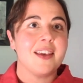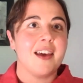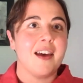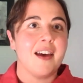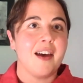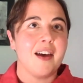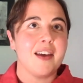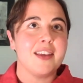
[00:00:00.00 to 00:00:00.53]

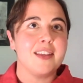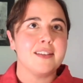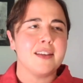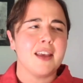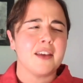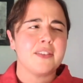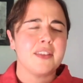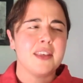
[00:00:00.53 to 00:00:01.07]

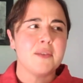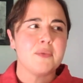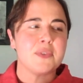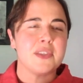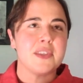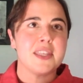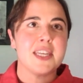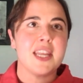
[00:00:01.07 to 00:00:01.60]
I think it
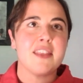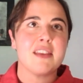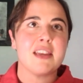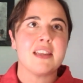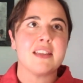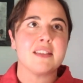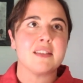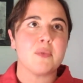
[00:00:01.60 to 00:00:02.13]
was in the
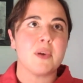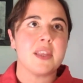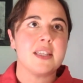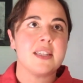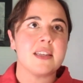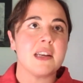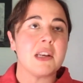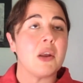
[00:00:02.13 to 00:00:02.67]
Netherlands, where they
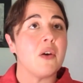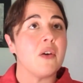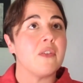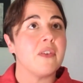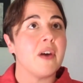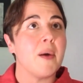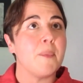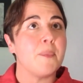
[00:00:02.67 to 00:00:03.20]
did a lot
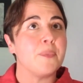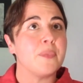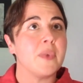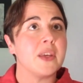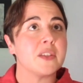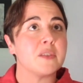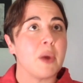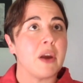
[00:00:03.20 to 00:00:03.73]
of
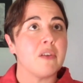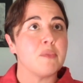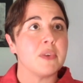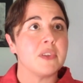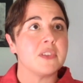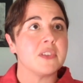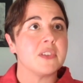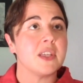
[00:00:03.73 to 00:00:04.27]

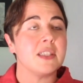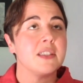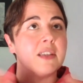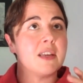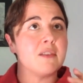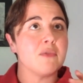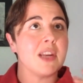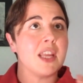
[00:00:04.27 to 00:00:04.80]
experiments
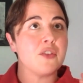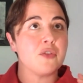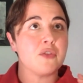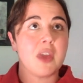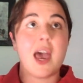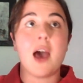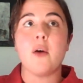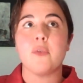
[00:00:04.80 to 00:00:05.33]
in relation
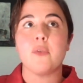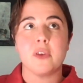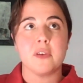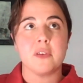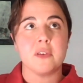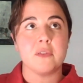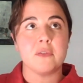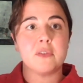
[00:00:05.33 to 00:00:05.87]
to how
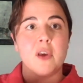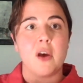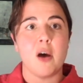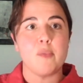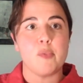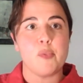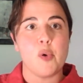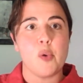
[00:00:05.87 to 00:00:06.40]
the
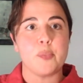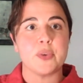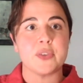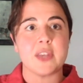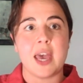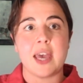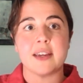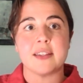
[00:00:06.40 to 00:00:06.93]
harbour
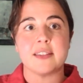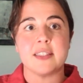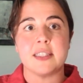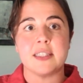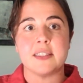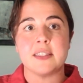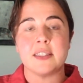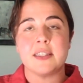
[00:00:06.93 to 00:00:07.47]
porpoise
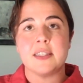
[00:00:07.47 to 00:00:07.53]
acted